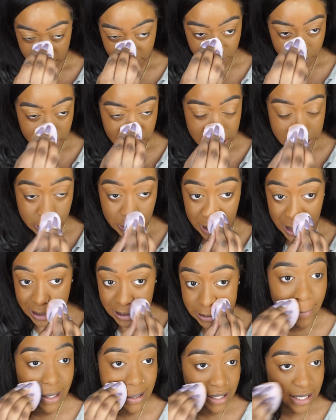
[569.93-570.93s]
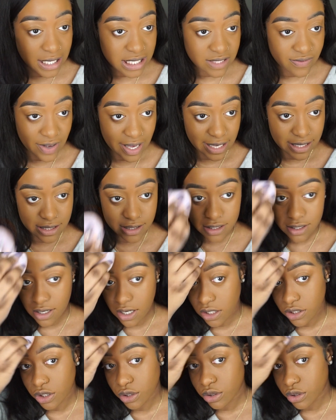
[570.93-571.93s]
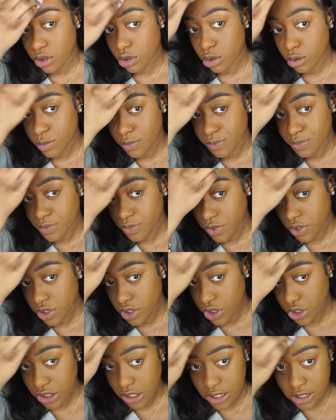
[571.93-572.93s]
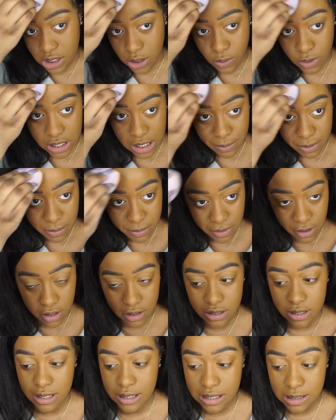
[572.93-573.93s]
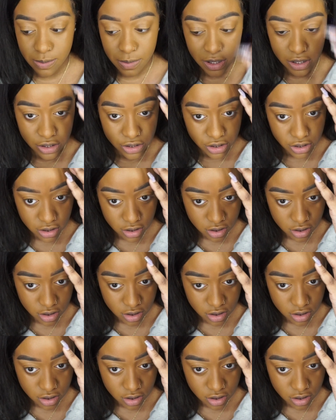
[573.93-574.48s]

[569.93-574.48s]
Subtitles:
If you guys watch Aaliyah's Face on YouTube, she's the one that put me onto this sponge.